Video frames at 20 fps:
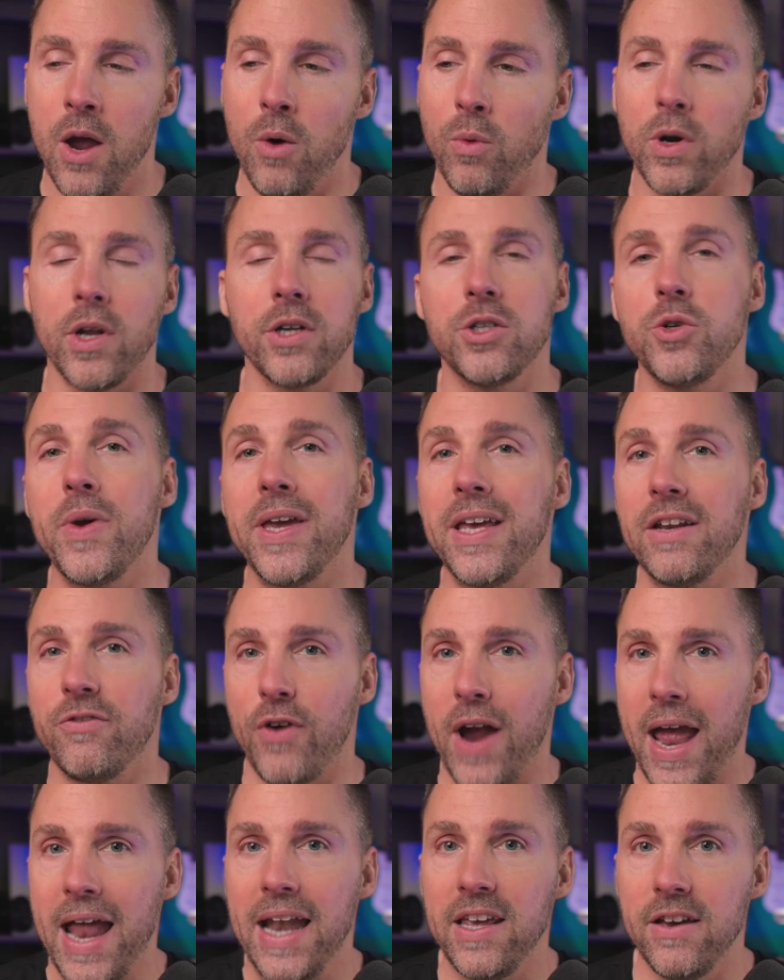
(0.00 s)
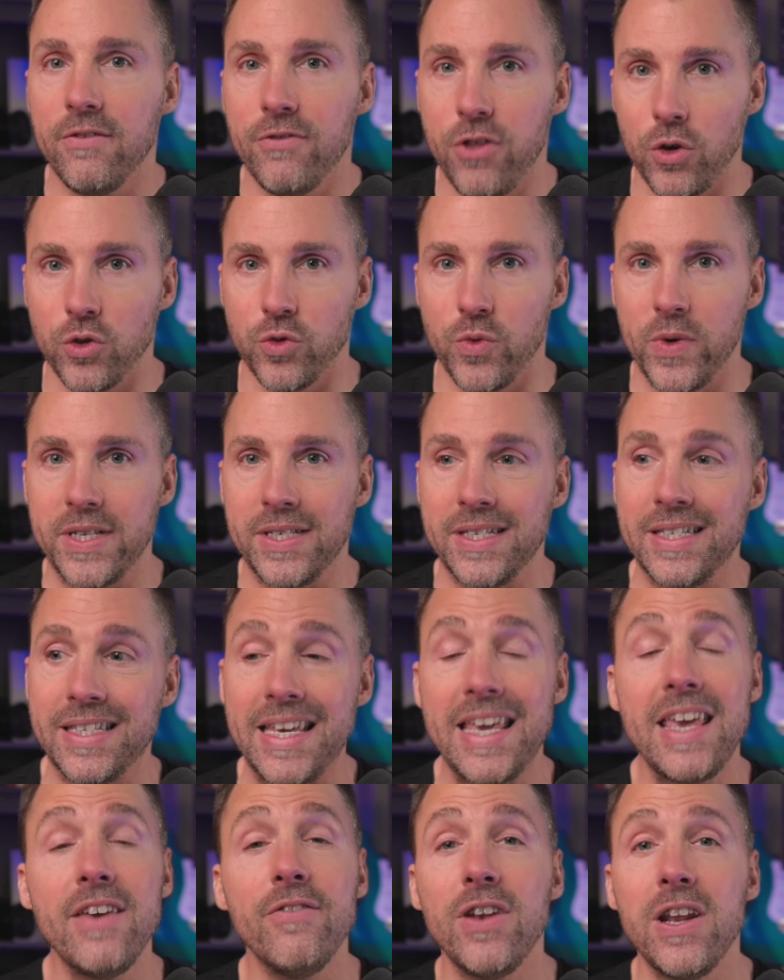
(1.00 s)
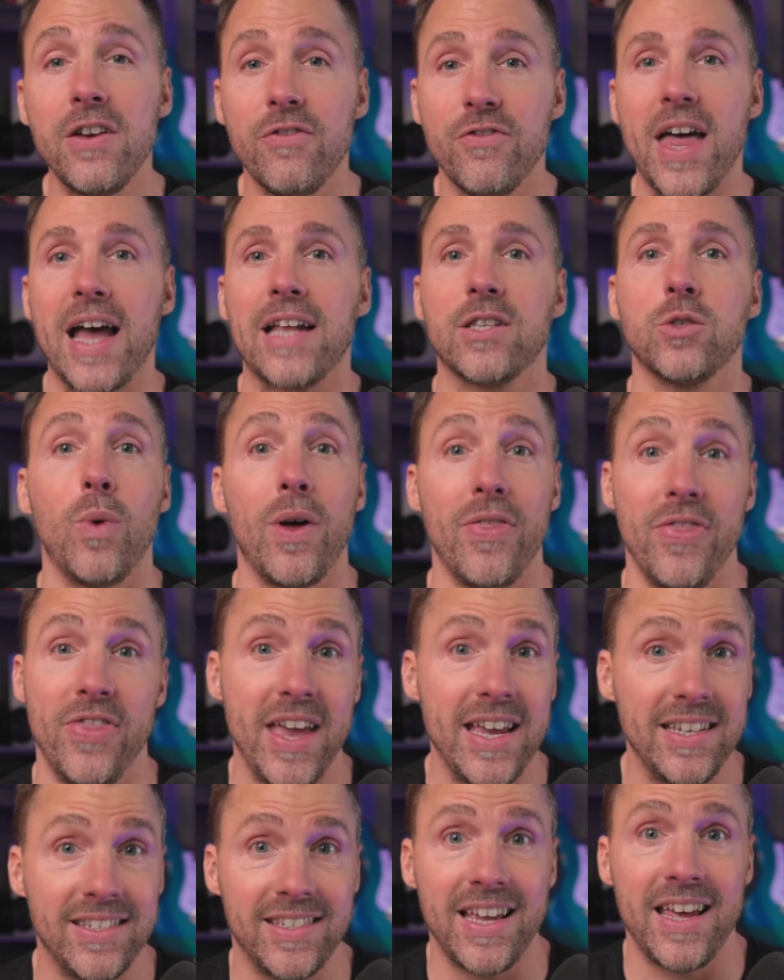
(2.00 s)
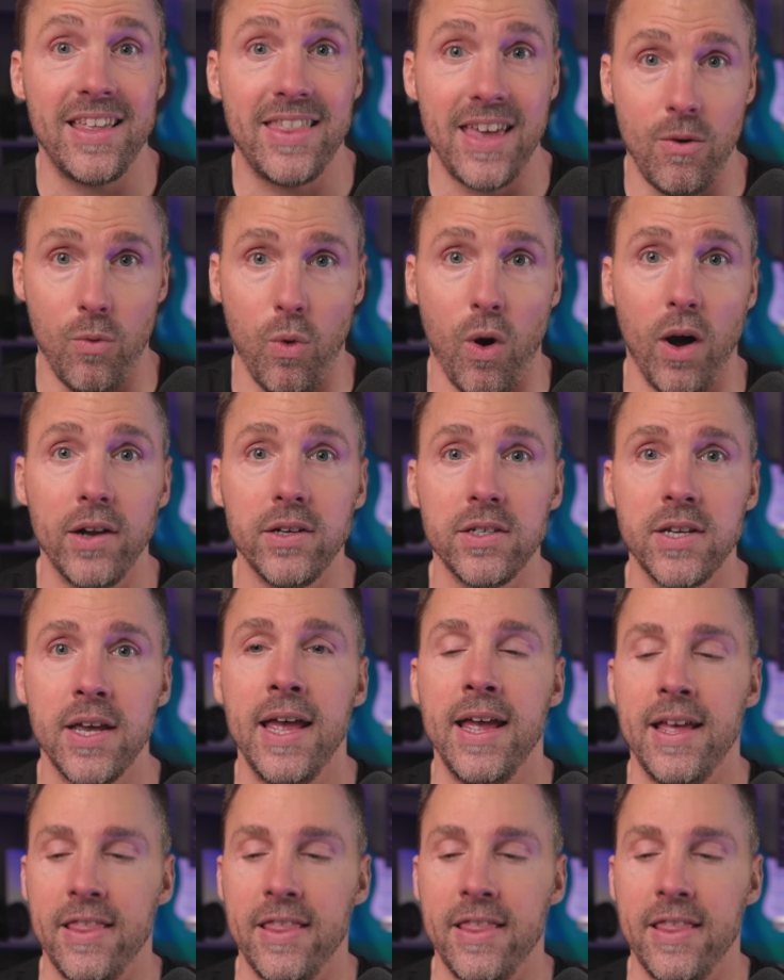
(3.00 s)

We're not doing it for any of those reasons, even if that's what they say they want.